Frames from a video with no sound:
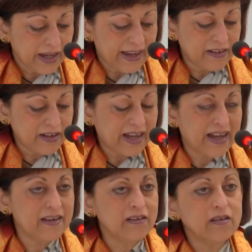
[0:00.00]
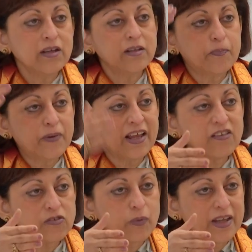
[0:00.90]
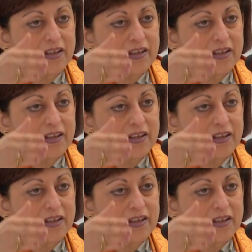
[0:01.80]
And, and the place where